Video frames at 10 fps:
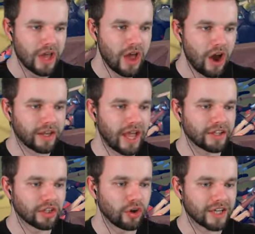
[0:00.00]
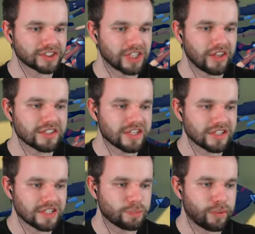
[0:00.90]
Okay, I don't know, actually. I think it's
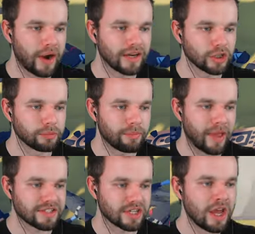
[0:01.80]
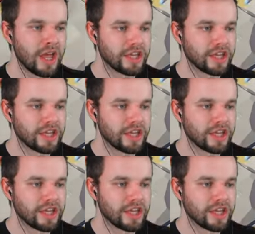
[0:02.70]
because they spread a little bit better.